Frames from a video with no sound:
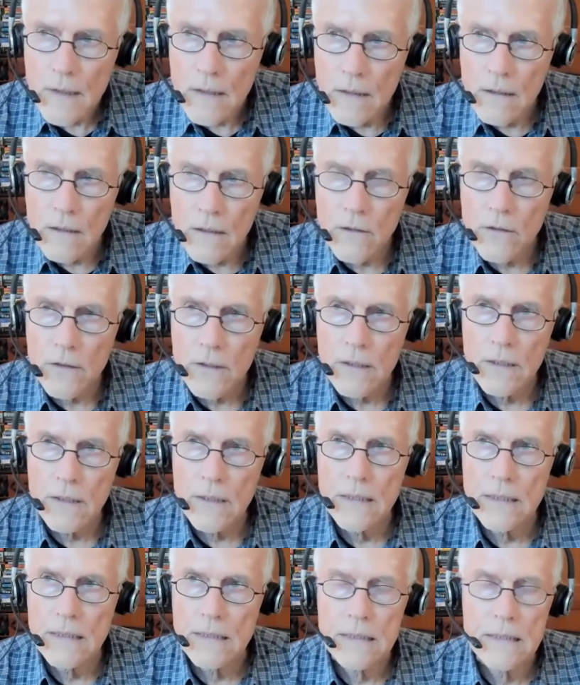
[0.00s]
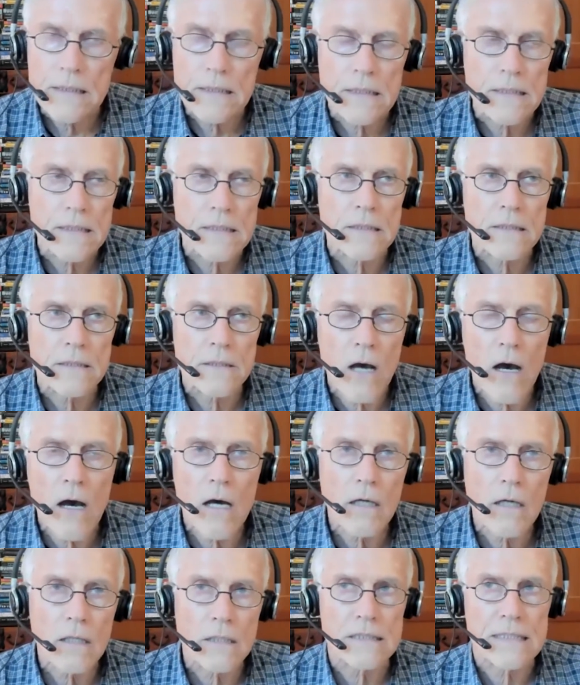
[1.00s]
are these
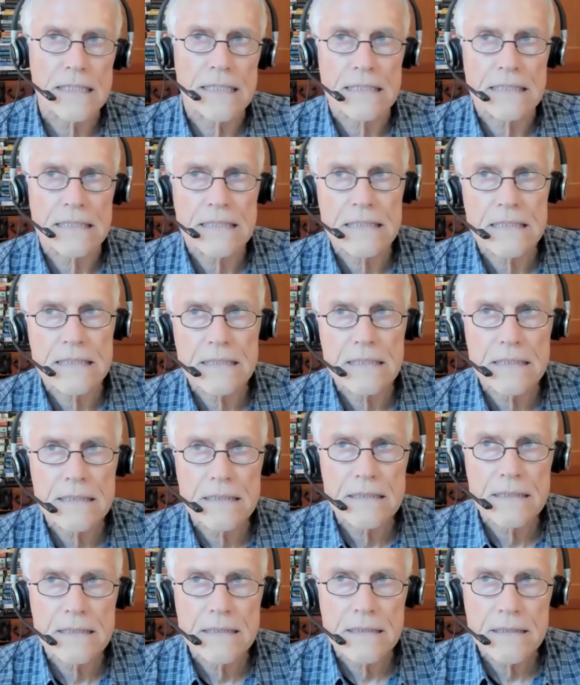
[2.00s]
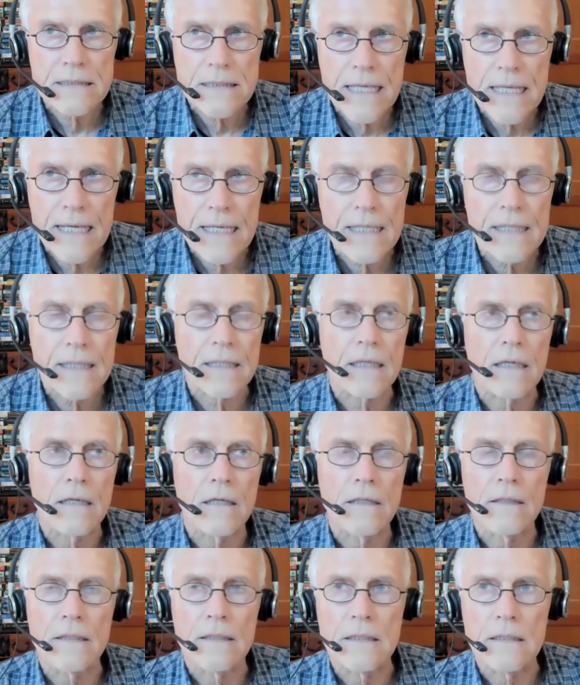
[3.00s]
songs they sang
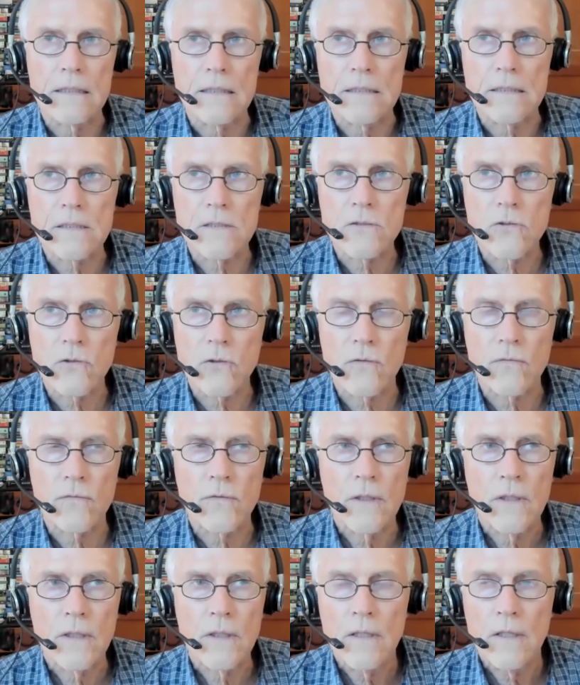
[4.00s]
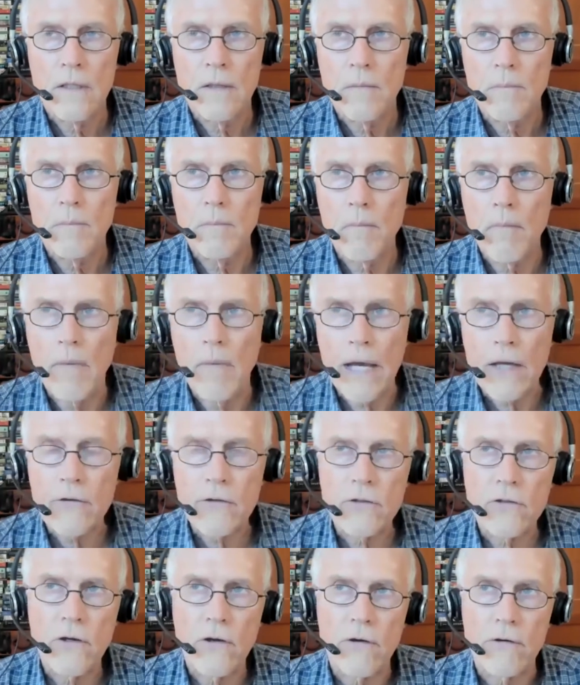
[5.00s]
on these sort of
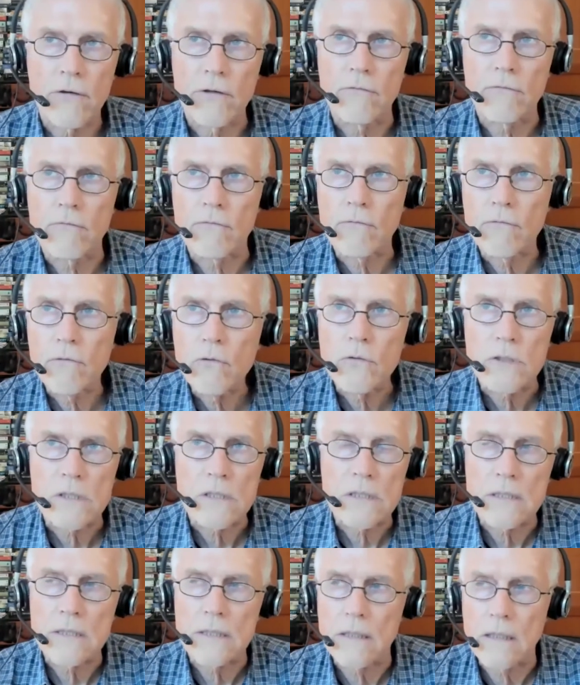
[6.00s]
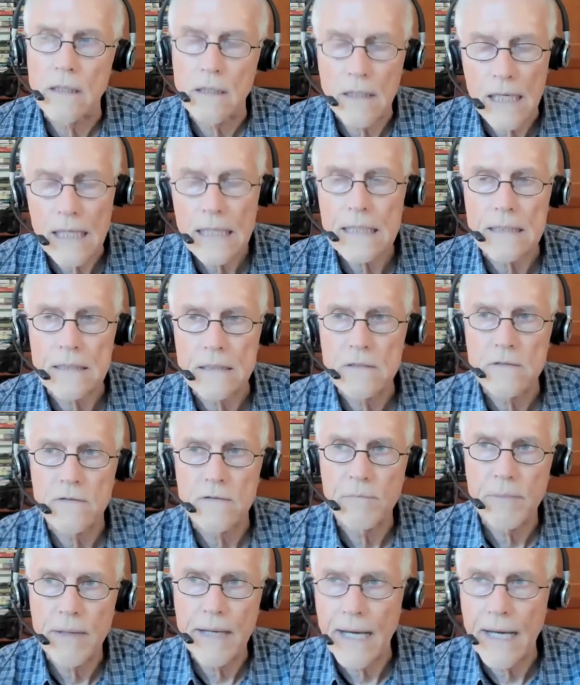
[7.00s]
migratory routes, lines
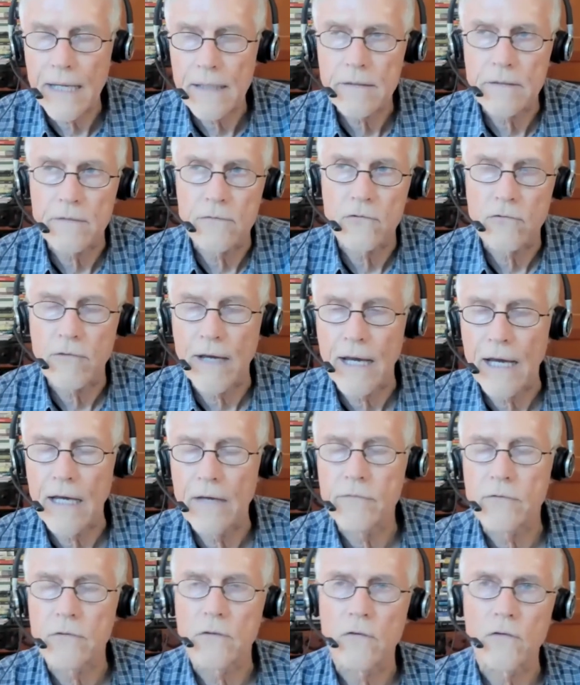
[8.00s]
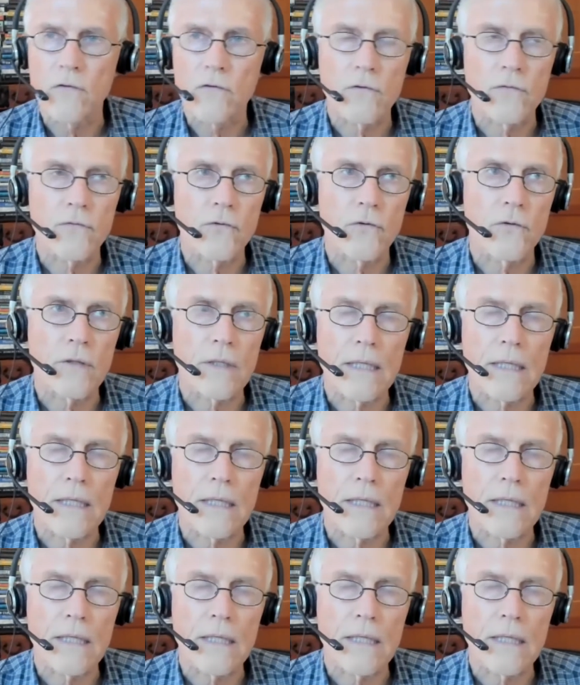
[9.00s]
of path and travel and so forth.